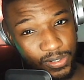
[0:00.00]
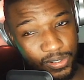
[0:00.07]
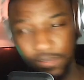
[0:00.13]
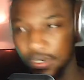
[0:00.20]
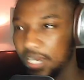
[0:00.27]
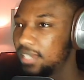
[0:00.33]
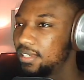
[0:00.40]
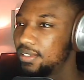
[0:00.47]

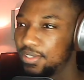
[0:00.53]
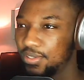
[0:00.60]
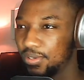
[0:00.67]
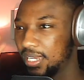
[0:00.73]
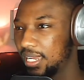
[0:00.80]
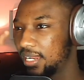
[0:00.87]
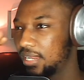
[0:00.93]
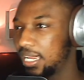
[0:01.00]
Right, so
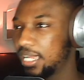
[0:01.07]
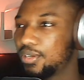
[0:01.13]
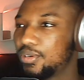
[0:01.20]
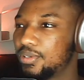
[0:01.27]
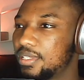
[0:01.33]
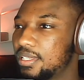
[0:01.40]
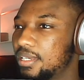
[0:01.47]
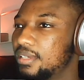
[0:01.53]
kind of like
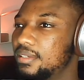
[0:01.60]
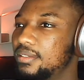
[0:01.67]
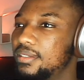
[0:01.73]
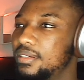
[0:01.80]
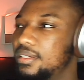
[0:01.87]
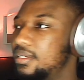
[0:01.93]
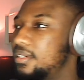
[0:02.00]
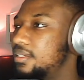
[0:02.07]
cause the
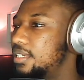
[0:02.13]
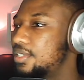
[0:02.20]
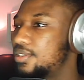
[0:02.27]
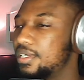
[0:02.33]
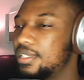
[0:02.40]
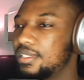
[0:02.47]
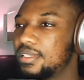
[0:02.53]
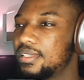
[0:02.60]

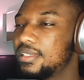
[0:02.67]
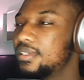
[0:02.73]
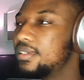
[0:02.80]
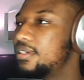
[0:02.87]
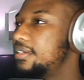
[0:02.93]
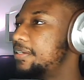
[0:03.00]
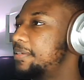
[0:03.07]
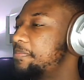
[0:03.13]
dissonance.
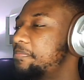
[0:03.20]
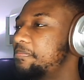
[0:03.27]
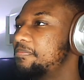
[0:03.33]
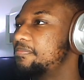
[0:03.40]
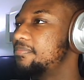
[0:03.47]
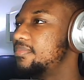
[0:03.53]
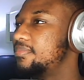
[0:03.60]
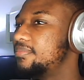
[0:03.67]

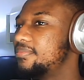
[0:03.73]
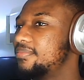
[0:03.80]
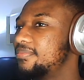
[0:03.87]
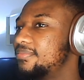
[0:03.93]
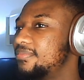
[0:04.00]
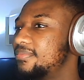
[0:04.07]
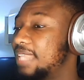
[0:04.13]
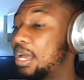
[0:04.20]

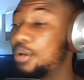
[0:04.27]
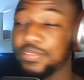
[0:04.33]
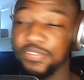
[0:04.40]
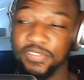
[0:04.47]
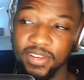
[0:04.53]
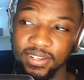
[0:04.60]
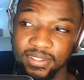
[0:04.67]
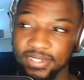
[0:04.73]
That was
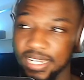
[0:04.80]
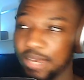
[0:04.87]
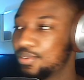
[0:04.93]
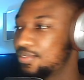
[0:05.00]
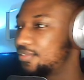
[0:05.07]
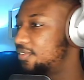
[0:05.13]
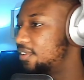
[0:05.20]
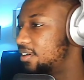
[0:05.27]
fun. That
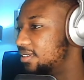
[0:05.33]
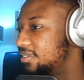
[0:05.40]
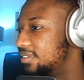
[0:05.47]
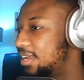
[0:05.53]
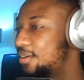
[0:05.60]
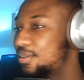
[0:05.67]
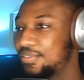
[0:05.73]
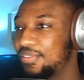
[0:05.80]
was fun.
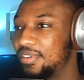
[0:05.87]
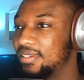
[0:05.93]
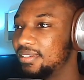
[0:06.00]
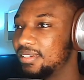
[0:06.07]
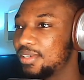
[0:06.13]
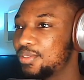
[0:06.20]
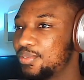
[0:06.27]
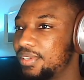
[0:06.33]
That was fun.
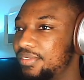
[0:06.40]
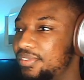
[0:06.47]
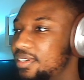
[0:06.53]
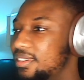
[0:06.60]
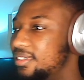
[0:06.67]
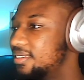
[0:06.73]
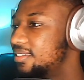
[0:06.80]
That was really fun.